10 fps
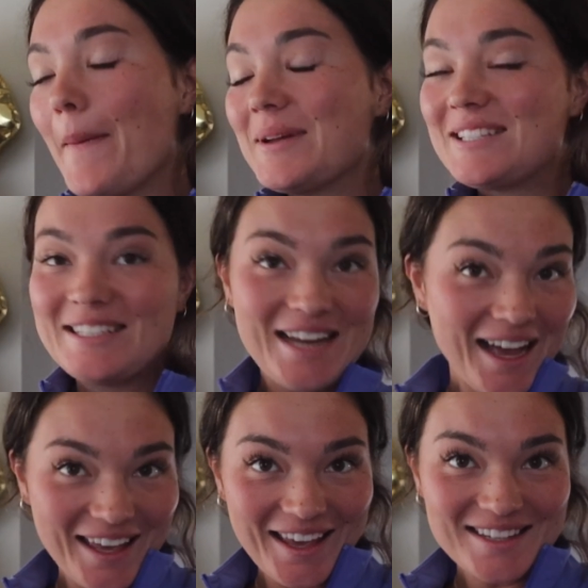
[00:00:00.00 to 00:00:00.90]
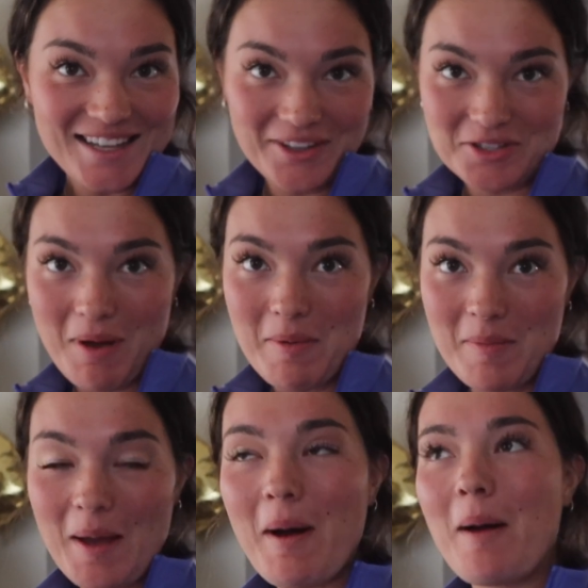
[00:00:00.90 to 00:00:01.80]
But tonight, Taylor's mom and
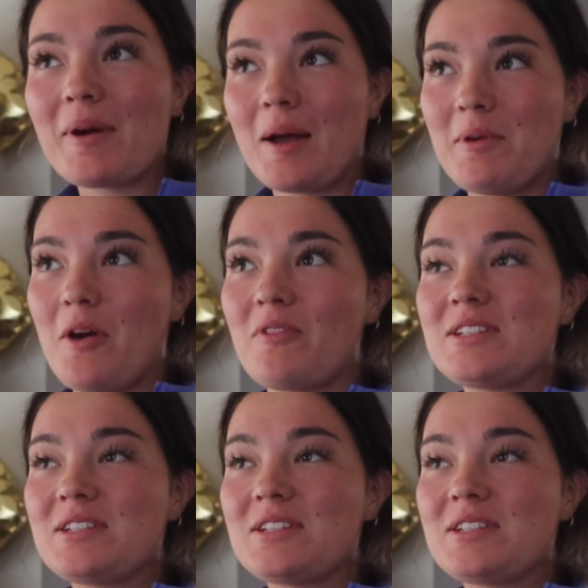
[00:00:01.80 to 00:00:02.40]
my mom are coming over.